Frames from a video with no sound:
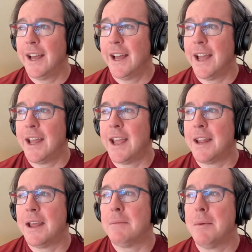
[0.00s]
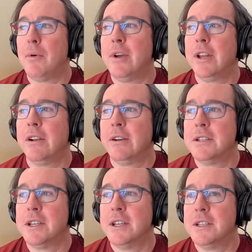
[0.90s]
and, and, my point here
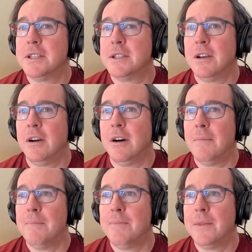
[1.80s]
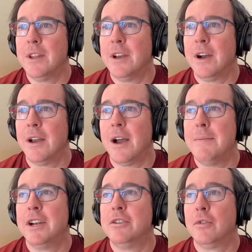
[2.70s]
is, is um, I, am
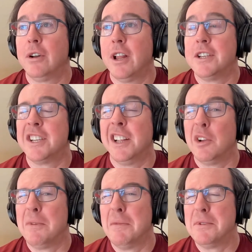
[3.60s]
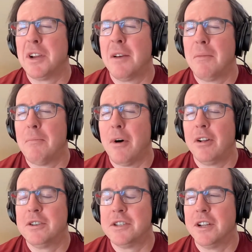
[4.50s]
editorializing a little bit. I'm, I
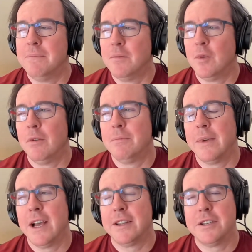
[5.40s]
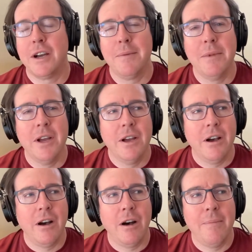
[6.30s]
apologize, Well, at the time.
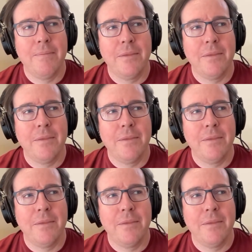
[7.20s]
Um,